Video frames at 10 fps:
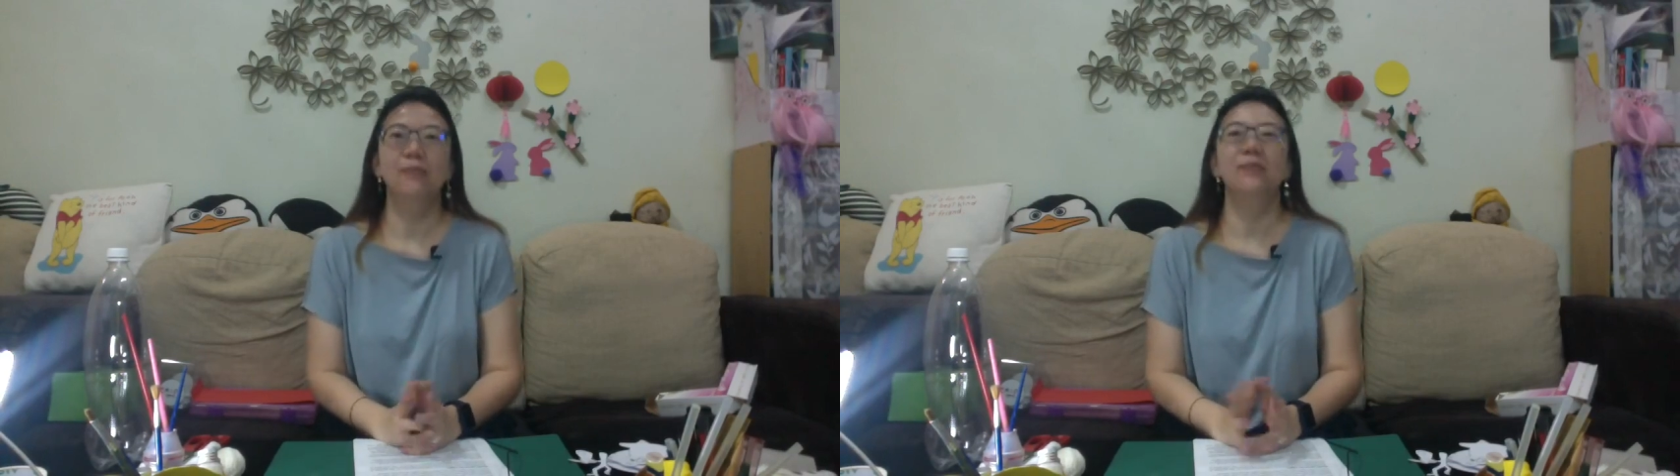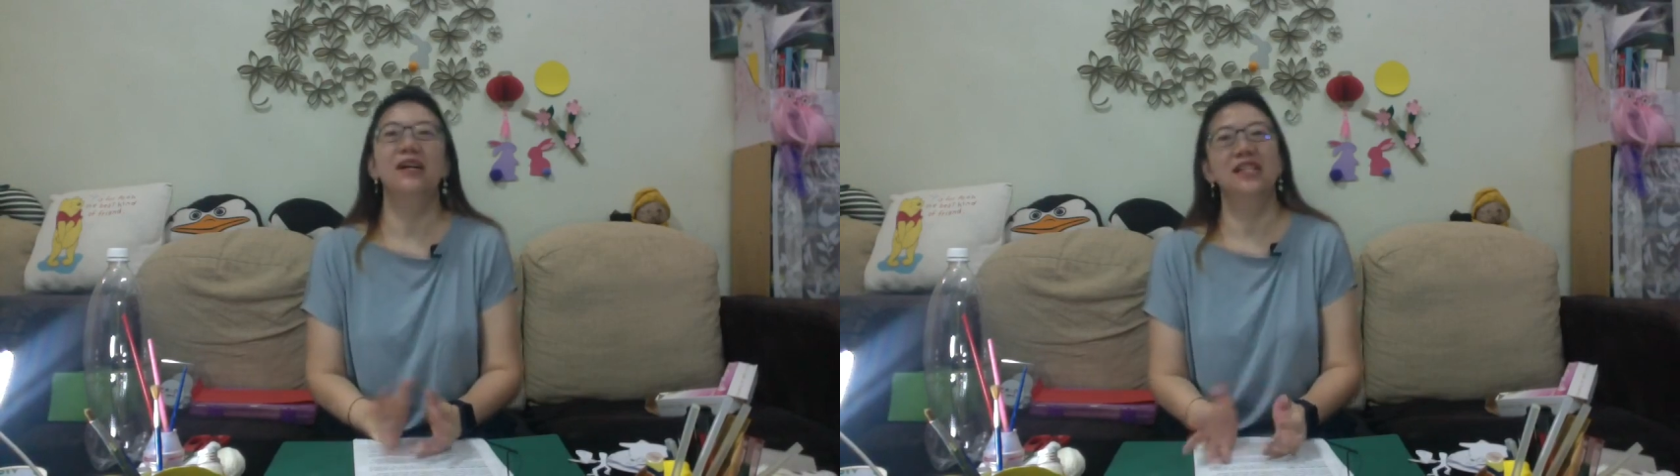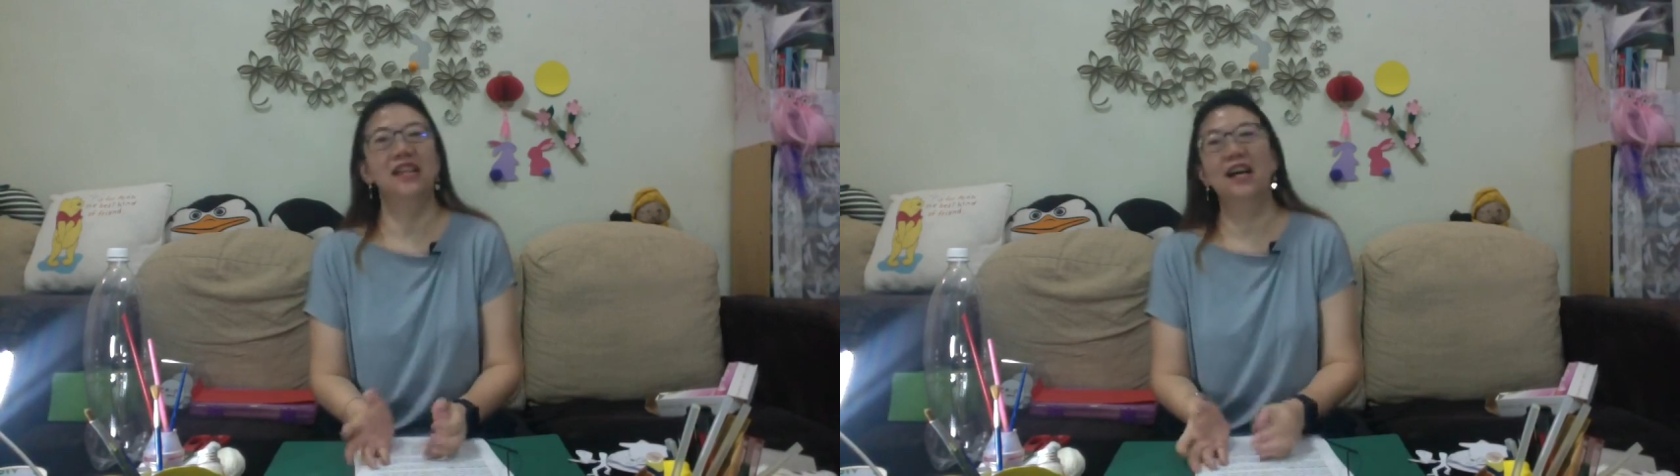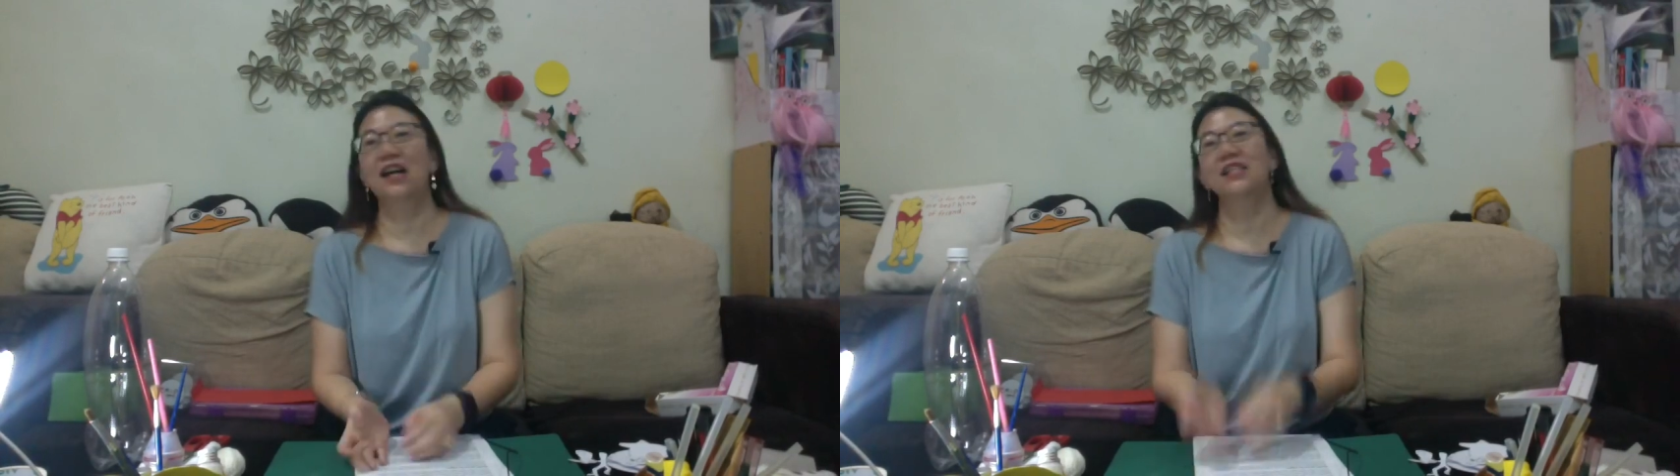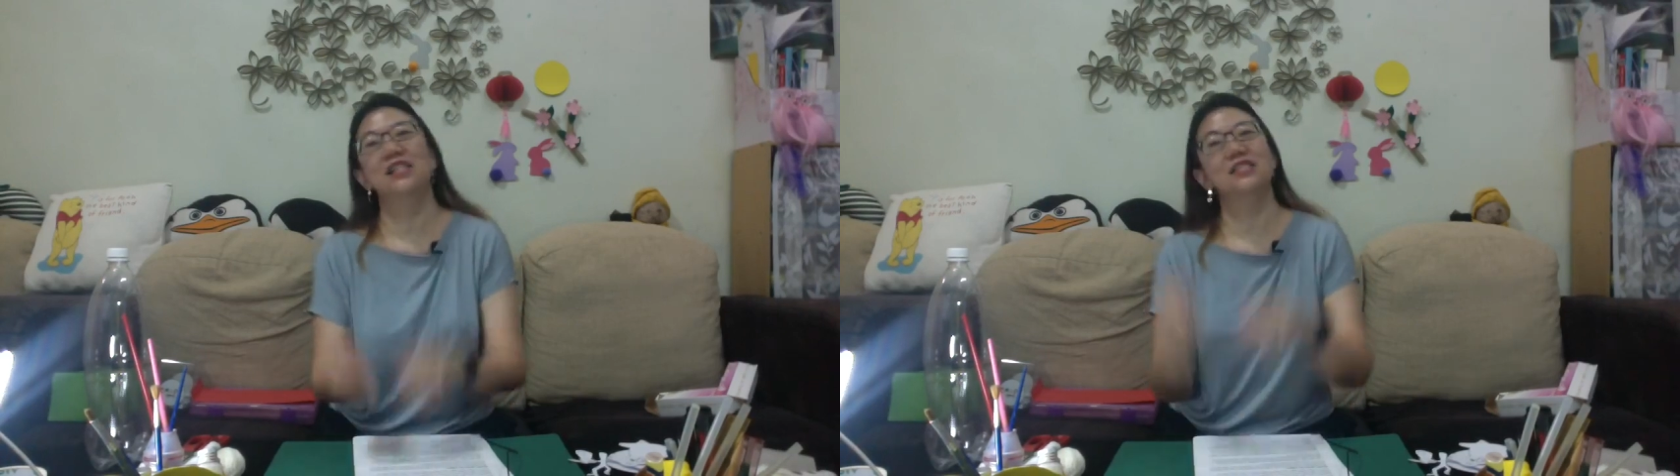but
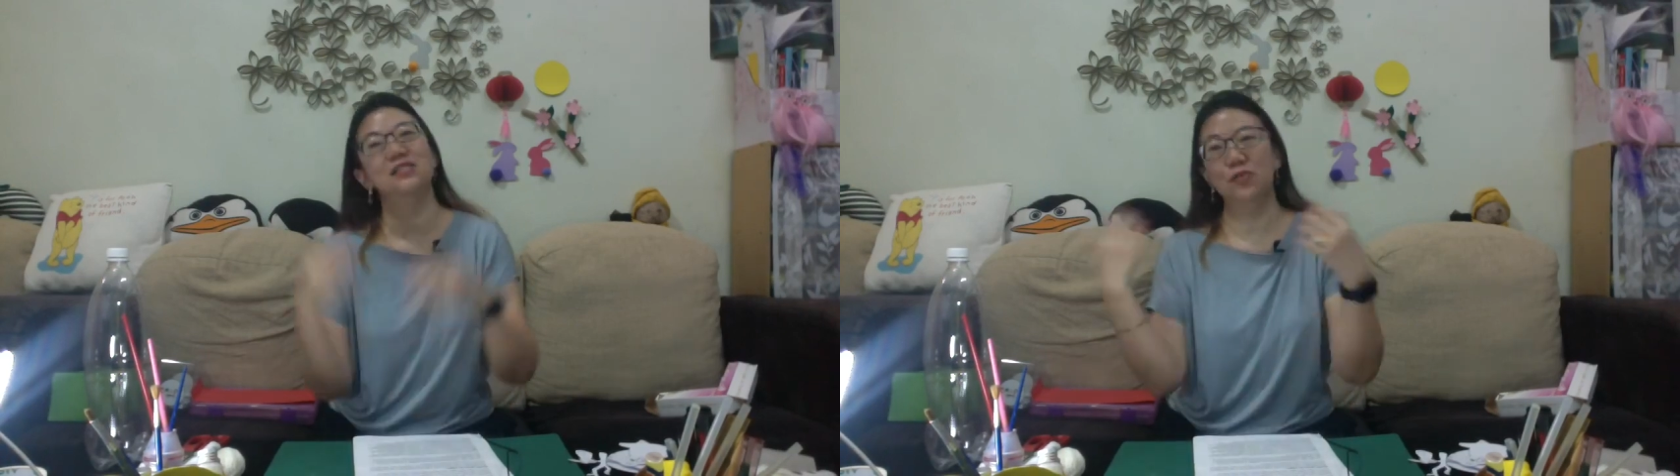there's